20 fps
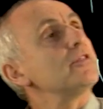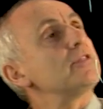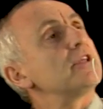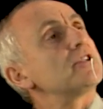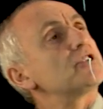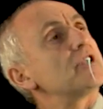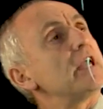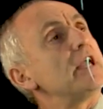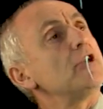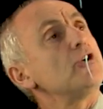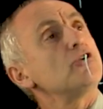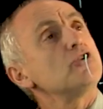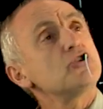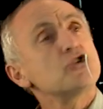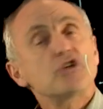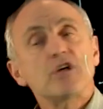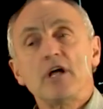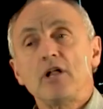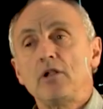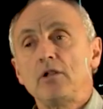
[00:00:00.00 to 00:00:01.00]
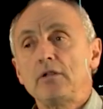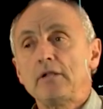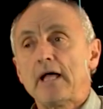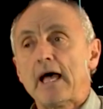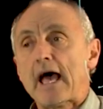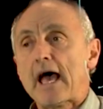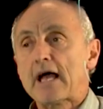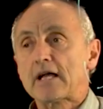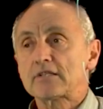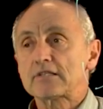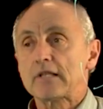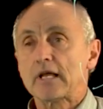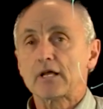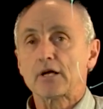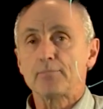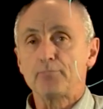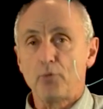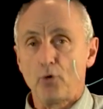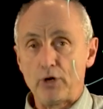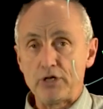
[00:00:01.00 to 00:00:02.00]
the inner shell acts
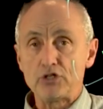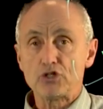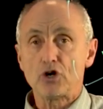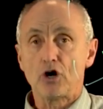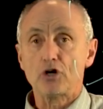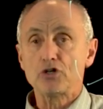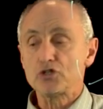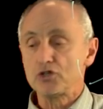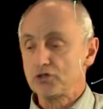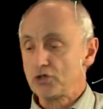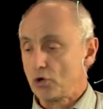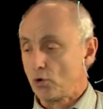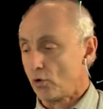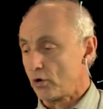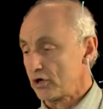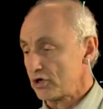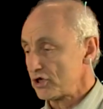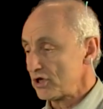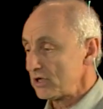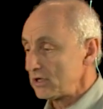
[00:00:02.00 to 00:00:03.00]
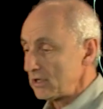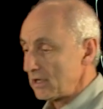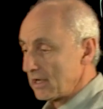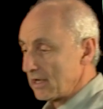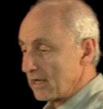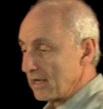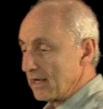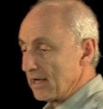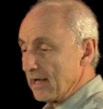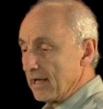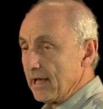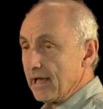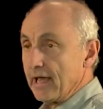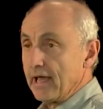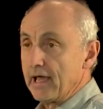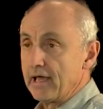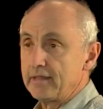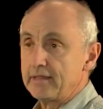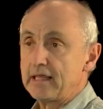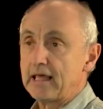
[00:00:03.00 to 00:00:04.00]
like a point charge at the origin,
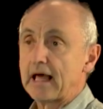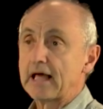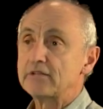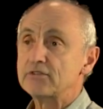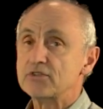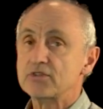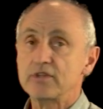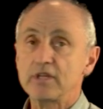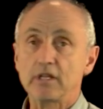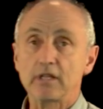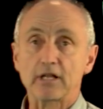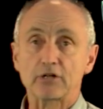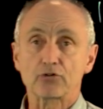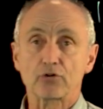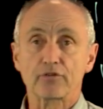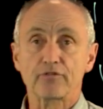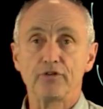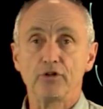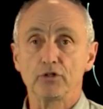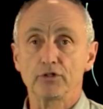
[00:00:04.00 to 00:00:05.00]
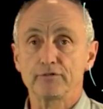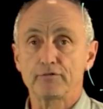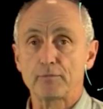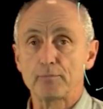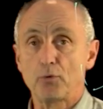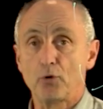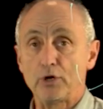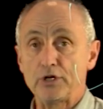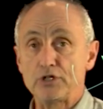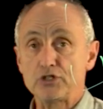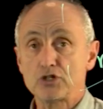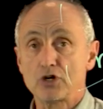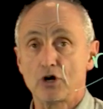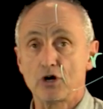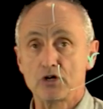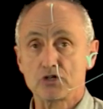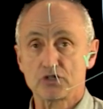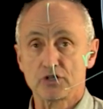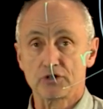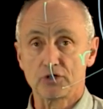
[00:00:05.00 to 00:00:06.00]
and that's the electric field of a point
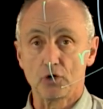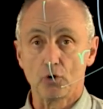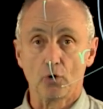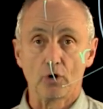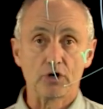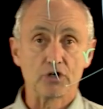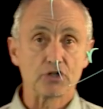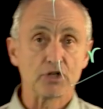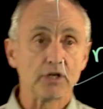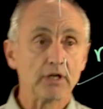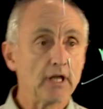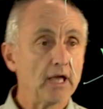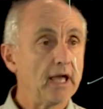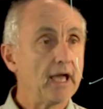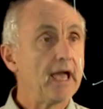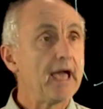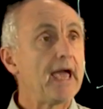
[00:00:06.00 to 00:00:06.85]
charge at the origin.